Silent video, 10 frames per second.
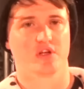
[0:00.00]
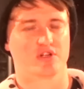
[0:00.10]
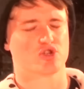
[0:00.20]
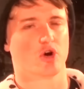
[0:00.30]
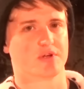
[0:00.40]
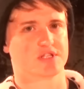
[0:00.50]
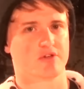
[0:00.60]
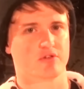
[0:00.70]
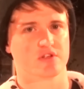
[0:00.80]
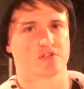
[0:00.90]
a jobber's
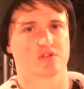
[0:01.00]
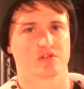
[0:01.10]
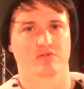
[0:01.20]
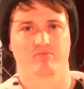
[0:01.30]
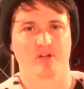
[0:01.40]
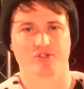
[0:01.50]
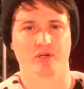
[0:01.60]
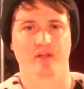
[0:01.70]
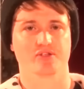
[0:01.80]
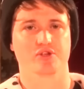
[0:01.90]
entrance. I don't
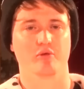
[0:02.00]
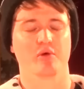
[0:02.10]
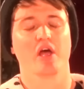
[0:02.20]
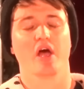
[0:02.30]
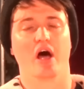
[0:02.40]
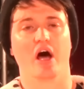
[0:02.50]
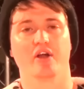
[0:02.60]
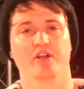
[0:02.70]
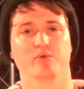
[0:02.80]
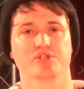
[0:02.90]
like that term.
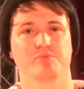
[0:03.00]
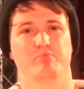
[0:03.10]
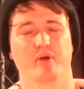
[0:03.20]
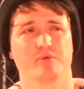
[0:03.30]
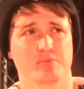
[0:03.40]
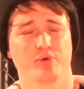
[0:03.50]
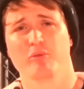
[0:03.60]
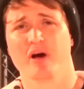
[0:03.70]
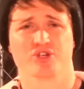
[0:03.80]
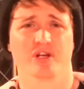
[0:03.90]
And it was a
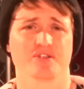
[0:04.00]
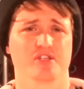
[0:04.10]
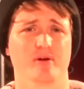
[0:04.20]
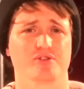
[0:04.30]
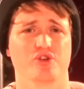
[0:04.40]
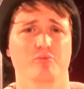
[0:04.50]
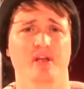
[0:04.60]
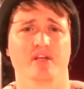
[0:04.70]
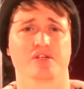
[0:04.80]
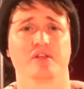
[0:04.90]
poor match. It lasted about 2
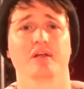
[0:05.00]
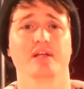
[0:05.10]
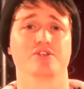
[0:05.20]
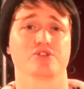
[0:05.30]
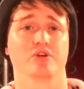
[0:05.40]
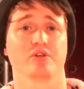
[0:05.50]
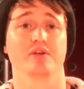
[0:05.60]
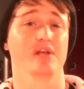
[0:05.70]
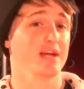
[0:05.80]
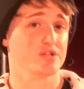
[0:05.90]
minutes. And that leads us on to the
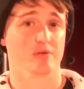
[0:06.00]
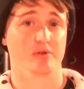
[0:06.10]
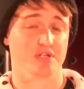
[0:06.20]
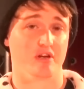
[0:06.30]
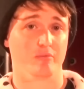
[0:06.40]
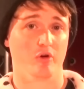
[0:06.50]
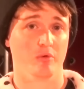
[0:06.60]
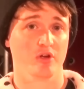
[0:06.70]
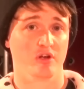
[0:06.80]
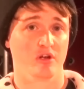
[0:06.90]
next WTF
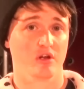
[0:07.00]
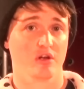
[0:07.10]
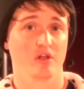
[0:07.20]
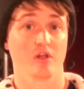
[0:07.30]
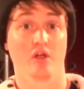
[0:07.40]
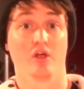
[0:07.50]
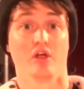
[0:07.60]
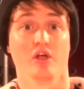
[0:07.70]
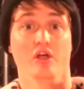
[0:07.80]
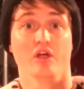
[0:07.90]
moment.
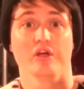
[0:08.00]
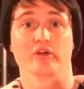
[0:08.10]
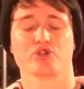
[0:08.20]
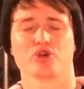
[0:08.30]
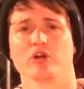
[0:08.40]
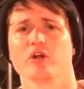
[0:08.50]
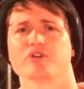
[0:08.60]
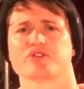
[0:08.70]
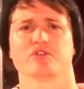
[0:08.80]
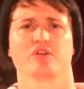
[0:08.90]
Charlotte
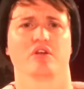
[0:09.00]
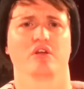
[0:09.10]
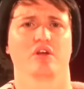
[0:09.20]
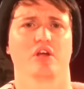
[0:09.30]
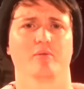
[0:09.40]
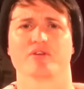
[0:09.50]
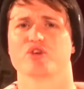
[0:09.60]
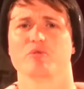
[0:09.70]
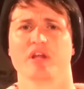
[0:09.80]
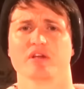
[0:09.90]
lost in about
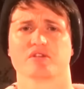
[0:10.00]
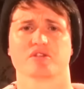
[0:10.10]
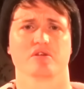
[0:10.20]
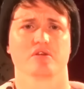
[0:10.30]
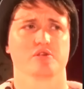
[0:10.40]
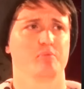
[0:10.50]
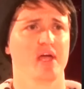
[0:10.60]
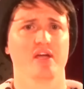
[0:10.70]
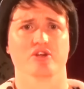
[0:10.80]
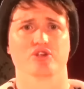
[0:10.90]
2 minutes to
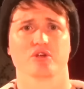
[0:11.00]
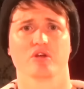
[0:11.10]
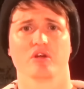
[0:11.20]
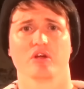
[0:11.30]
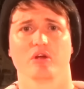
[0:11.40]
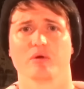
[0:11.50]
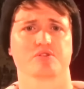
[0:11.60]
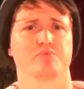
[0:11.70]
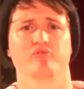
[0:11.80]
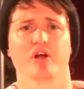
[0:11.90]
Paige, who
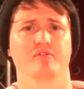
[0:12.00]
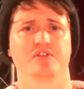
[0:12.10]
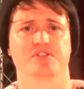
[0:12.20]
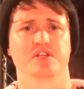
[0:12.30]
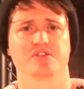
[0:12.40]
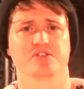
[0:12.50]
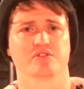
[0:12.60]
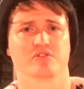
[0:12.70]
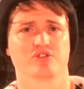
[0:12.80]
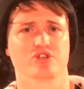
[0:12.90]
hasn't been relevant
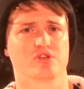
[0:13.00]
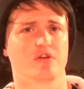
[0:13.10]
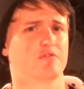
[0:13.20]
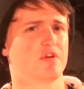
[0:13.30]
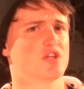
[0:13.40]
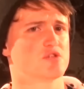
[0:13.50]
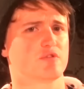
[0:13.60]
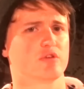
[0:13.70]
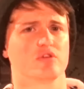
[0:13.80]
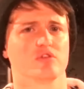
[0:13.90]
since she turned face
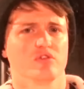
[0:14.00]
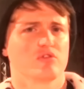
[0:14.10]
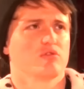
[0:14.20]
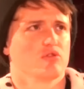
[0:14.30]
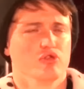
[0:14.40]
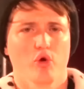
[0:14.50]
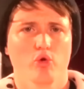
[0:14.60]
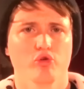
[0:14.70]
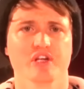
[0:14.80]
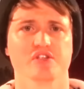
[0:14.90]
for no
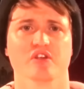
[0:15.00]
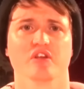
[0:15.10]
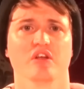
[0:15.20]
reason.